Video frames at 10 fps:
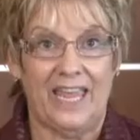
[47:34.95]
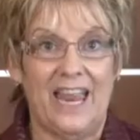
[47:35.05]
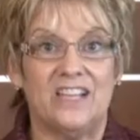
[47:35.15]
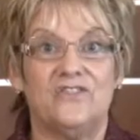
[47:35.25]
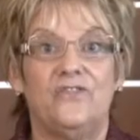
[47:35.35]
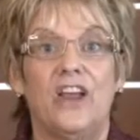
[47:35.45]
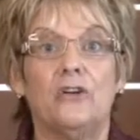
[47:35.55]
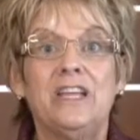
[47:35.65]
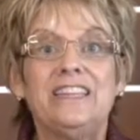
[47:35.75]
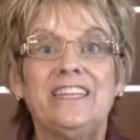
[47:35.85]
It has
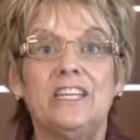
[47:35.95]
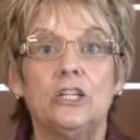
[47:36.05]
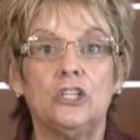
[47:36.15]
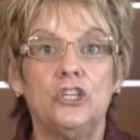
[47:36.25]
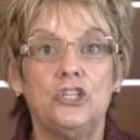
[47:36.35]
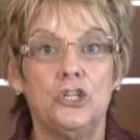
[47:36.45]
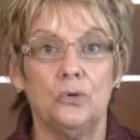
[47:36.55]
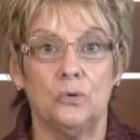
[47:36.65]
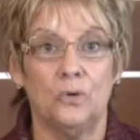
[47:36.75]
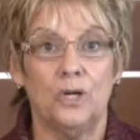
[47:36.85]
very little to
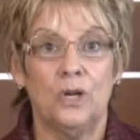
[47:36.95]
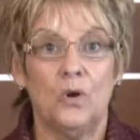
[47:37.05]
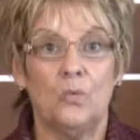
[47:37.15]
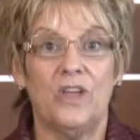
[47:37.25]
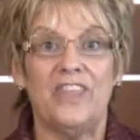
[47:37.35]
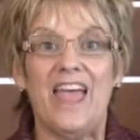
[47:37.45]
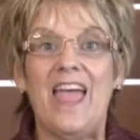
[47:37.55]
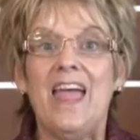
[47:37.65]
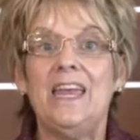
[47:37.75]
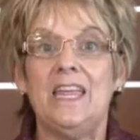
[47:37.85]
do with
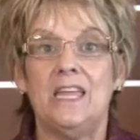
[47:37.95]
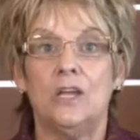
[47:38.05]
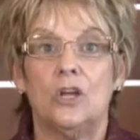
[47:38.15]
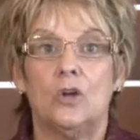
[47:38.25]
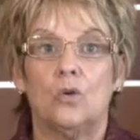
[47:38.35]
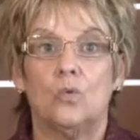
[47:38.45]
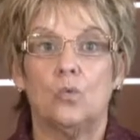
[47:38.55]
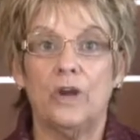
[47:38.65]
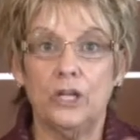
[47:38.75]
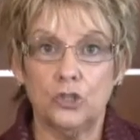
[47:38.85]
any
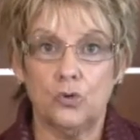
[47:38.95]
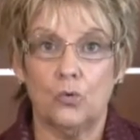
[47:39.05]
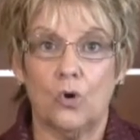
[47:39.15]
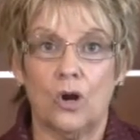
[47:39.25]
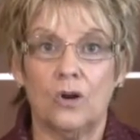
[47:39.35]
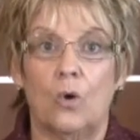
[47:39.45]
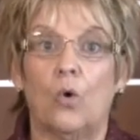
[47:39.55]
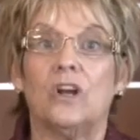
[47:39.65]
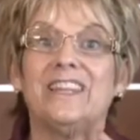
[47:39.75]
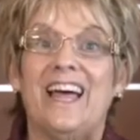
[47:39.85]
realtor
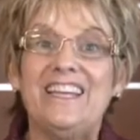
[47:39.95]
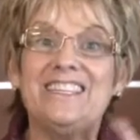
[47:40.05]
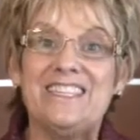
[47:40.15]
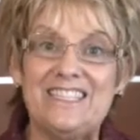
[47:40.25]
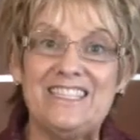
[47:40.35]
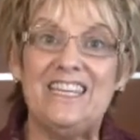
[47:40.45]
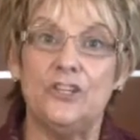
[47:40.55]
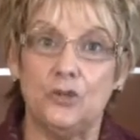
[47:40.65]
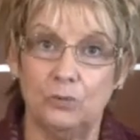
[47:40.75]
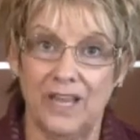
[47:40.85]
or licensee
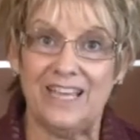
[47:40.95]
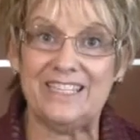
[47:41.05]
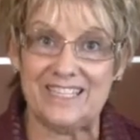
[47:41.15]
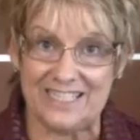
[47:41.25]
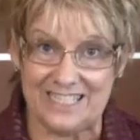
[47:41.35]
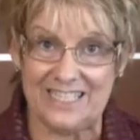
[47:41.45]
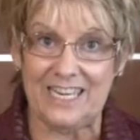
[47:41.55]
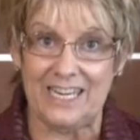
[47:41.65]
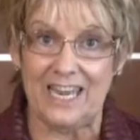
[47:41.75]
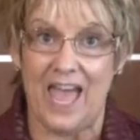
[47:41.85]
to
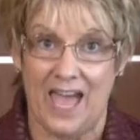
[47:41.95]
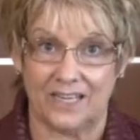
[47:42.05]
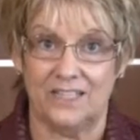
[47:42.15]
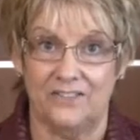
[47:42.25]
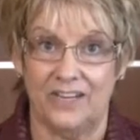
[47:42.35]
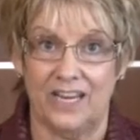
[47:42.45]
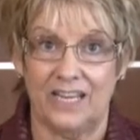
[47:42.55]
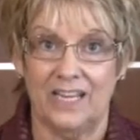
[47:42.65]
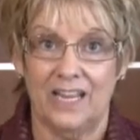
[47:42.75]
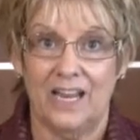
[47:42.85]
licensee activity.
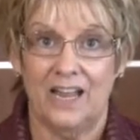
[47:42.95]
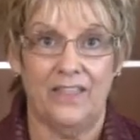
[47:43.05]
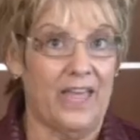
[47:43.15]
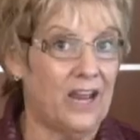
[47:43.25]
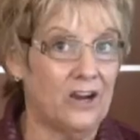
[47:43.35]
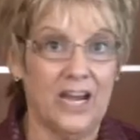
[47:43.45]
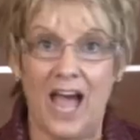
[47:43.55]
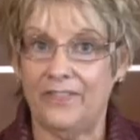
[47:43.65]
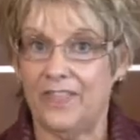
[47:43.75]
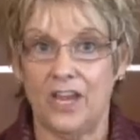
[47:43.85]
They're
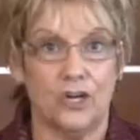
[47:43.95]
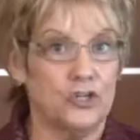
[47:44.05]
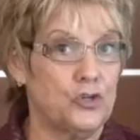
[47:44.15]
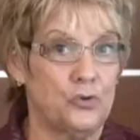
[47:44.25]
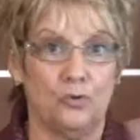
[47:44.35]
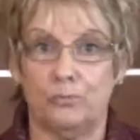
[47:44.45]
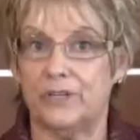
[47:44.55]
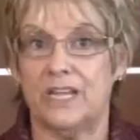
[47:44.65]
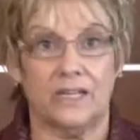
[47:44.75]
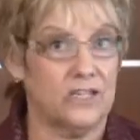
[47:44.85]
not there to
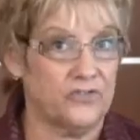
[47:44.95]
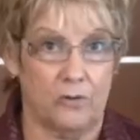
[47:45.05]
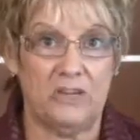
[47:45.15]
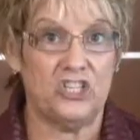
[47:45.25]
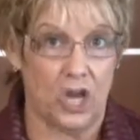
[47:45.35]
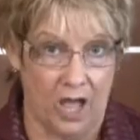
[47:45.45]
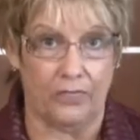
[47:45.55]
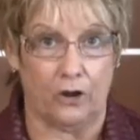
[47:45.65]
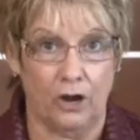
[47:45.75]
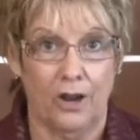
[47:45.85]
protect us from each
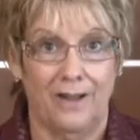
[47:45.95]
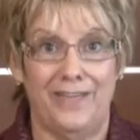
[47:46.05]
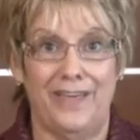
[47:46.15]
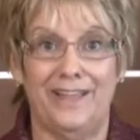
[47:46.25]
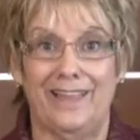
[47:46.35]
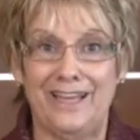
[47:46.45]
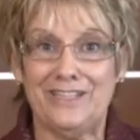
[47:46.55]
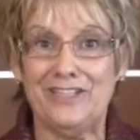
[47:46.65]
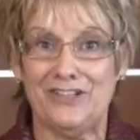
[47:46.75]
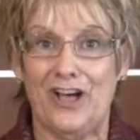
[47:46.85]
other. The
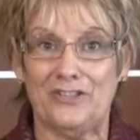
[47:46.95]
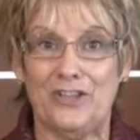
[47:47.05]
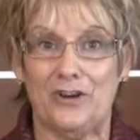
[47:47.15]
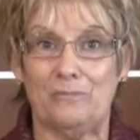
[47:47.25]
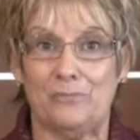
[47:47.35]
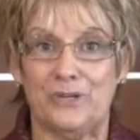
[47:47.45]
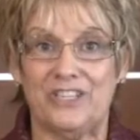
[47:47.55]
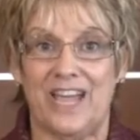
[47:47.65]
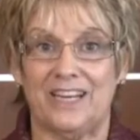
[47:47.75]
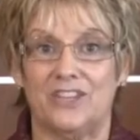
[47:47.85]
license law is there to
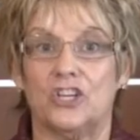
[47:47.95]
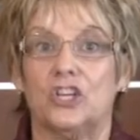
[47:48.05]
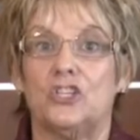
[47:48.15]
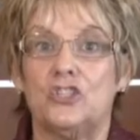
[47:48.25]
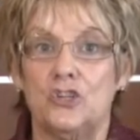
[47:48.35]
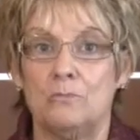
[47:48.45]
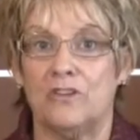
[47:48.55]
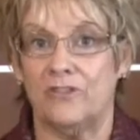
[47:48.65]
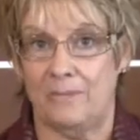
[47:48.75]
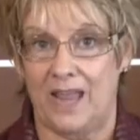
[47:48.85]
protect the consumer
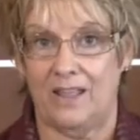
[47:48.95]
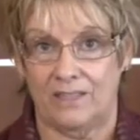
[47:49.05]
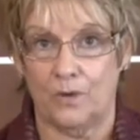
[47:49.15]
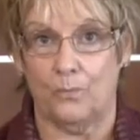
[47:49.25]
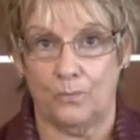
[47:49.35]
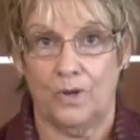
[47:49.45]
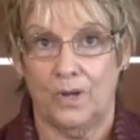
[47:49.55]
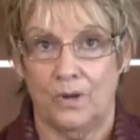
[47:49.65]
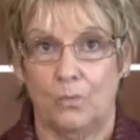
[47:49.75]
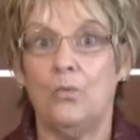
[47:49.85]
from anything
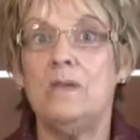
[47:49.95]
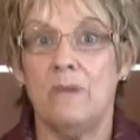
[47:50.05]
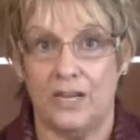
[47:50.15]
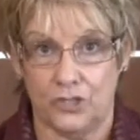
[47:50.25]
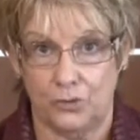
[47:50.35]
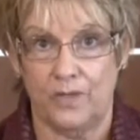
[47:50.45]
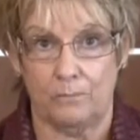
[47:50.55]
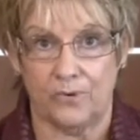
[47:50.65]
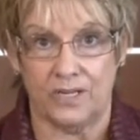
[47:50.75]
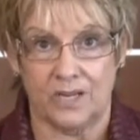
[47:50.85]
we might do
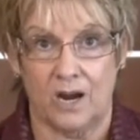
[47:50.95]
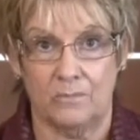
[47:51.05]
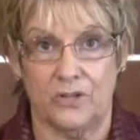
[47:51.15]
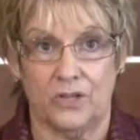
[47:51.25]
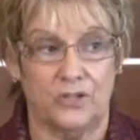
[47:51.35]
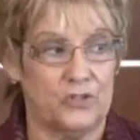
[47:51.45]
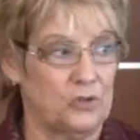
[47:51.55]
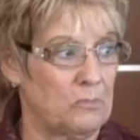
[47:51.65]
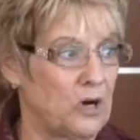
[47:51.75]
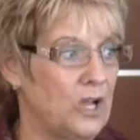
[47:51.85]
that brings harm to the
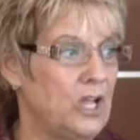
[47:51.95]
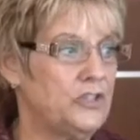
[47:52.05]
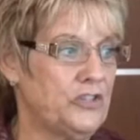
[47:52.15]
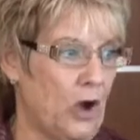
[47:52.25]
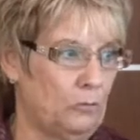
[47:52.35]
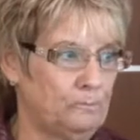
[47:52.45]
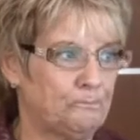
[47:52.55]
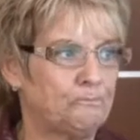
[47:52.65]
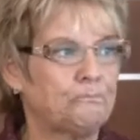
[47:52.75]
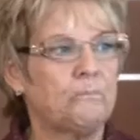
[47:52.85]
consumer. So,
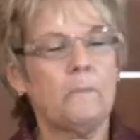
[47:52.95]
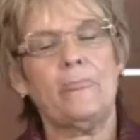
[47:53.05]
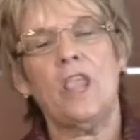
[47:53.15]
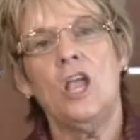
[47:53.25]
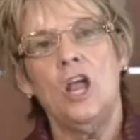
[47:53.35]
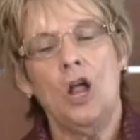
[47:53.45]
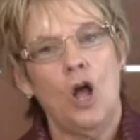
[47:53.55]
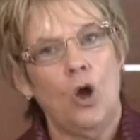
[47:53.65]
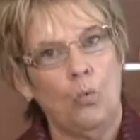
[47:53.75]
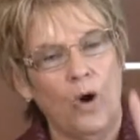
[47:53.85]

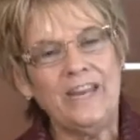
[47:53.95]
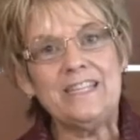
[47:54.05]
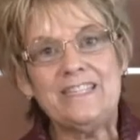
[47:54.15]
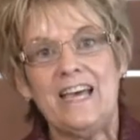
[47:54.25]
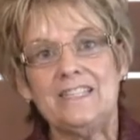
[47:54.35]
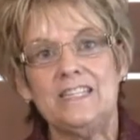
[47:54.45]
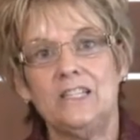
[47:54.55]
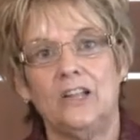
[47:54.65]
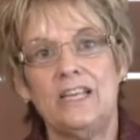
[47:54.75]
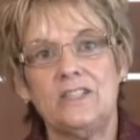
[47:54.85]
what it says in
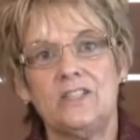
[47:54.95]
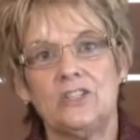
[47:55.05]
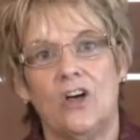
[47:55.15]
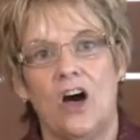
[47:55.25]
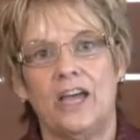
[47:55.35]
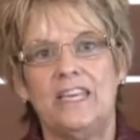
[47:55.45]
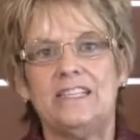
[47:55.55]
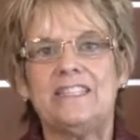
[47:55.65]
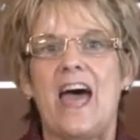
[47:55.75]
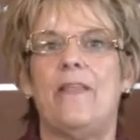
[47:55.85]
the license law
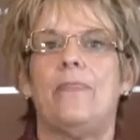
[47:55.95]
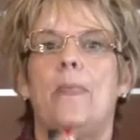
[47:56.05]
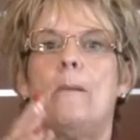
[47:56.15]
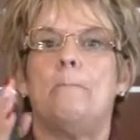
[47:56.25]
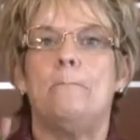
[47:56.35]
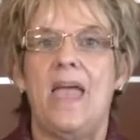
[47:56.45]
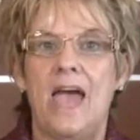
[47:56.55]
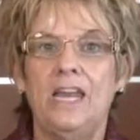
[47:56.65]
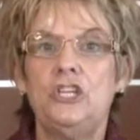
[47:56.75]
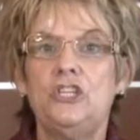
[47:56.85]
is that the
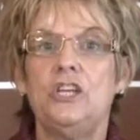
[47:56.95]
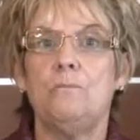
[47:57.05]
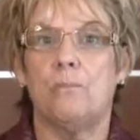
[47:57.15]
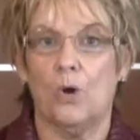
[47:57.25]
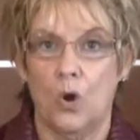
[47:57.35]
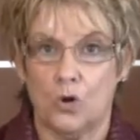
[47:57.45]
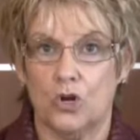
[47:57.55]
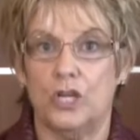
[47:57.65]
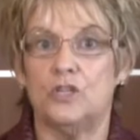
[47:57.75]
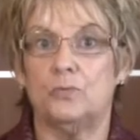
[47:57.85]
managing
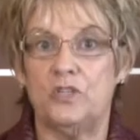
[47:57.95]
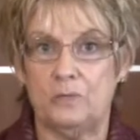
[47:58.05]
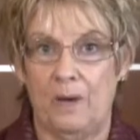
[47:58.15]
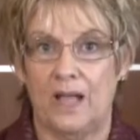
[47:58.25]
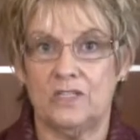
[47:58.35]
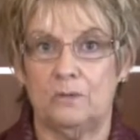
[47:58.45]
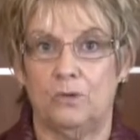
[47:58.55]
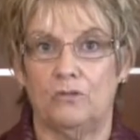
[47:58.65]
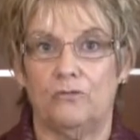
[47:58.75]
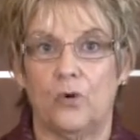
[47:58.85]
broker is
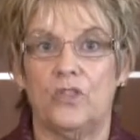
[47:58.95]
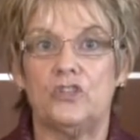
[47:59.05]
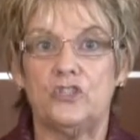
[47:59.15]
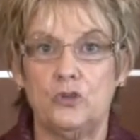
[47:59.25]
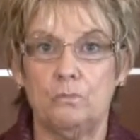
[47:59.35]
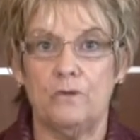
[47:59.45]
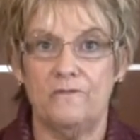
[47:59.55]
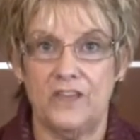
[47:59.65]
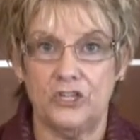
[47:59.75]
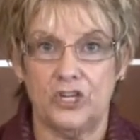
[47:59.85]
responsible for the
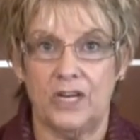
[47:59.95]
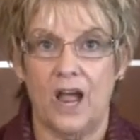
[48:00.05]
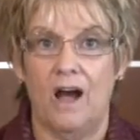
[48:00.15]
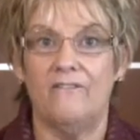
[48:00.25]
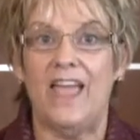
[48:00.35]
supervision of